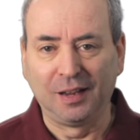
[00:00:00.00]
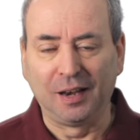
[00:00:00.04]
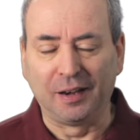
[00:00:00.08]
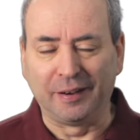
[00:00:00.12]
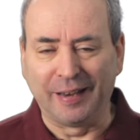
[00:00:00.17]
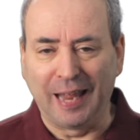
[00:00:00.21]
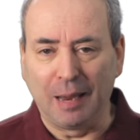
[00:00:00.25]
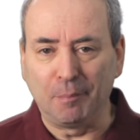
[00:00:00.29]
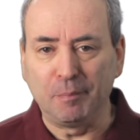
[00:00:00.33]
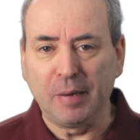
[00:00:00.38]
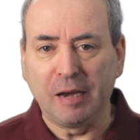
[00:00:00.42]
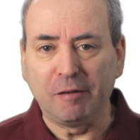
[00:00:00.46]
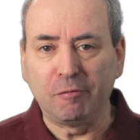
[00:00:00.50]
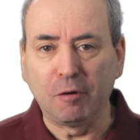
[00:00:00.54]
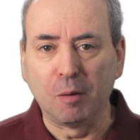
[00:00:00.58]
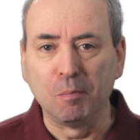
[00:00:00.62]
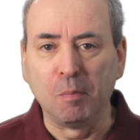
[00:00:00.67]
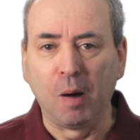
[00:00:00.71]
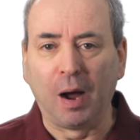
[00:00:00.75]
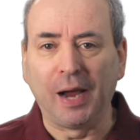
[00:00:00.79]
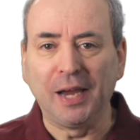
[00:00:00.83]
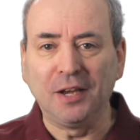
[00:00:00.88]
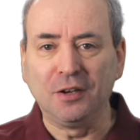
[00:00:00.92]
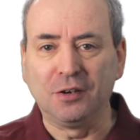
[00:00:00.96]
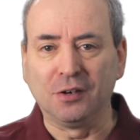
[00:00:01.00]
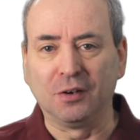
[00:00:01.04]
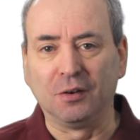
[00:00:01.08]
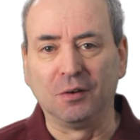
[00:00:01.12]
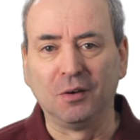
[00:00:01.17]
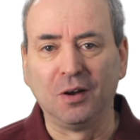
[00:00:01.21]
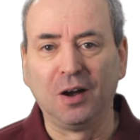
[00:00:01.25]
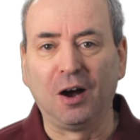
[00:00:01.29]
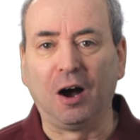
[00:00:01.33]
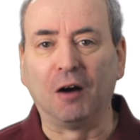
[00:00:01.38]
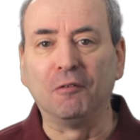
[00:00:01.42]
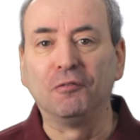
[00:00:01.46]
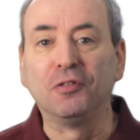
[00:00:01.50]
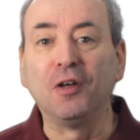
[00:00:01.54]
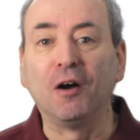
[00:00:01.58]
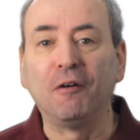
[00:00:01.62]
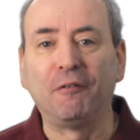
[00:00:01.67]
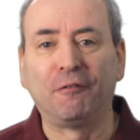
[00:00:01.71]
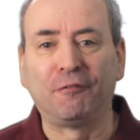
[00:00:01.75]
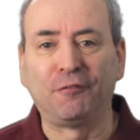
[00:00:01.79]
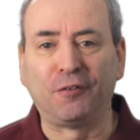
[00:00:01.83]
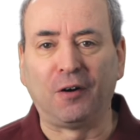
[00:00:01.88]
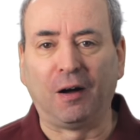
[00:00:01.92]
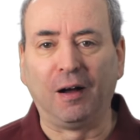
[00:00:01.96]
let me remind you of the
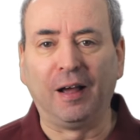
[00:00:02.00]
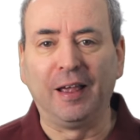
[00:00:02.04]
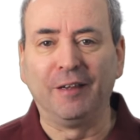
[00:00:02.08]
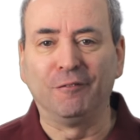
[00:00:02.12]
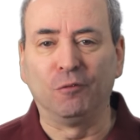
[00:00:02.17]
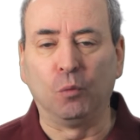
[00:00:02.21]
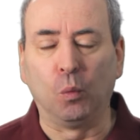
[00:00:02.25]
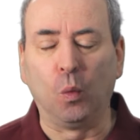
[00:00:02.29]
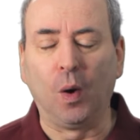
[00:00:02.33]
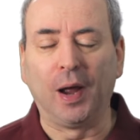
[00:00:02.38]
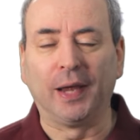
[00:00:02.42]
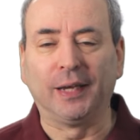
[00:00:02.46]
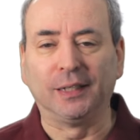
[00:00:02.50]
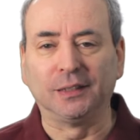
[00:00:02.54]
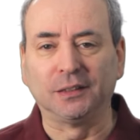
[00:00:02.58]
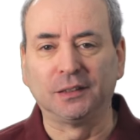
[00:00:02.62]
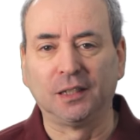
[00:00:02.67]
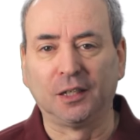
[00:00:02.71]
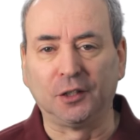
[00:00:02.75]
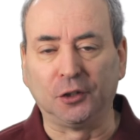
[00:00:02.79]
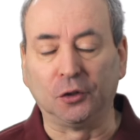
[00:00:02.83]
five ways